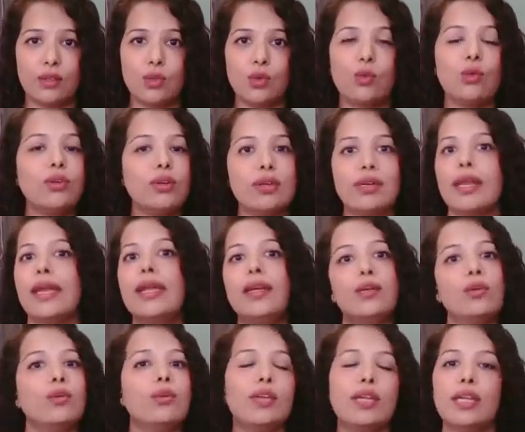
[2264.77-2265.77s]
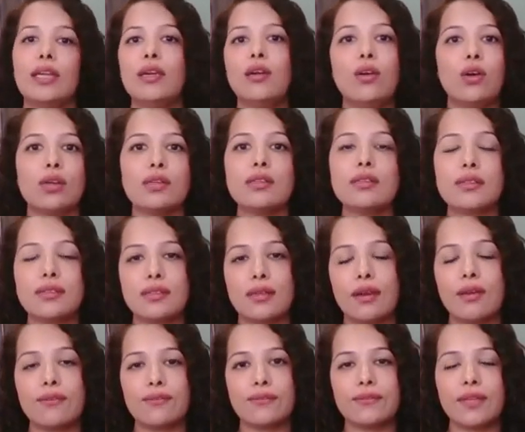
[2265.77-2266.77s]
Don't try to take on
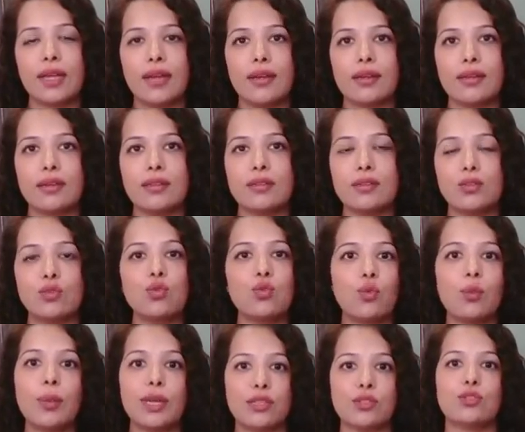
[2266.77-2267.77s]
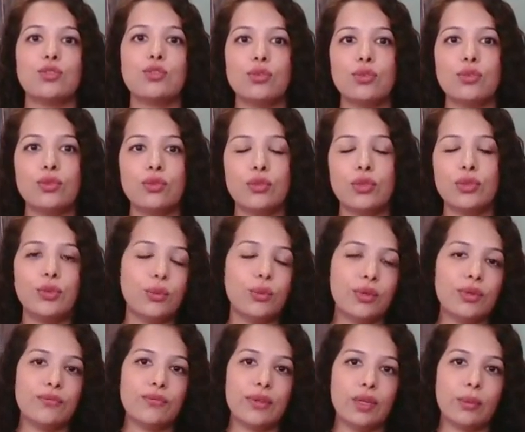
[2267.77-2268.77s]
stuff that is too much to do. You do
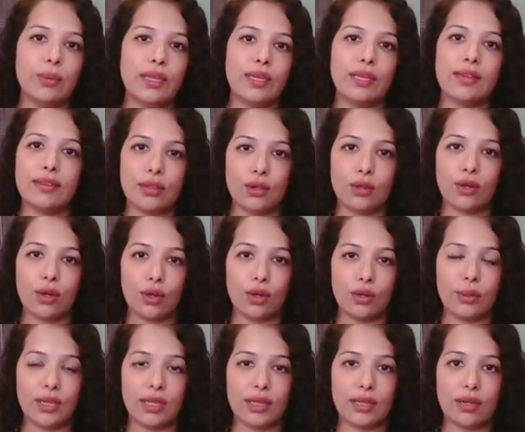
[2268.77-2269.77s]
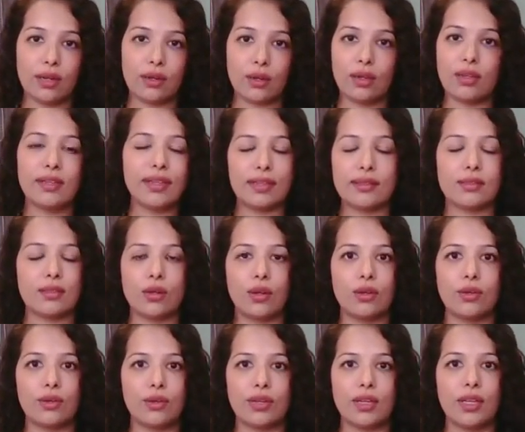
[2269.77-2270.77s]
it for a week and then you're not doing it at all. That's
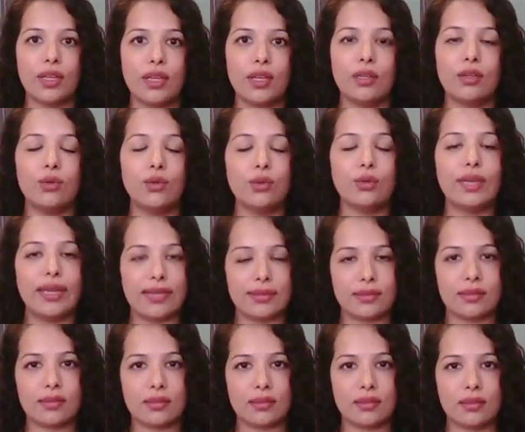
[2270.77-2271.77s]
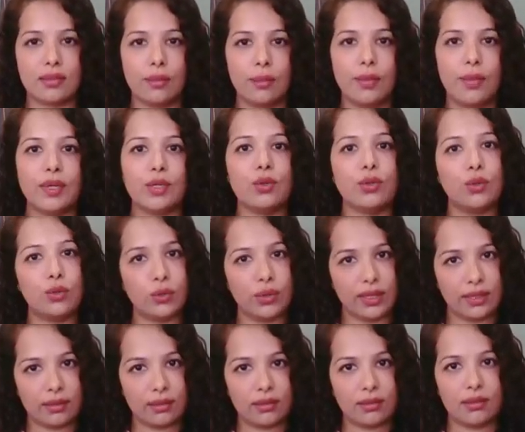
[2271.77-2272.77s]
not good. You do less, but you do
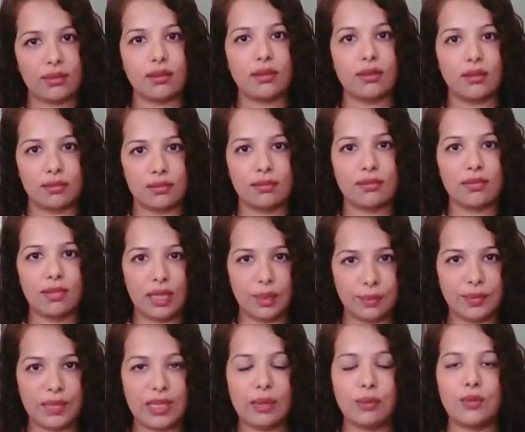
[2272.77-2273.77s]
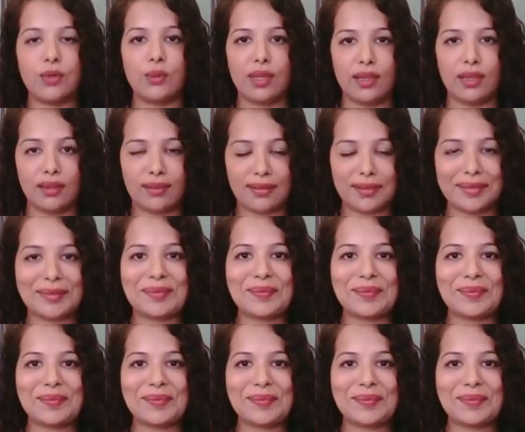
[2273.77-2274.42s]
it. Keep doing it.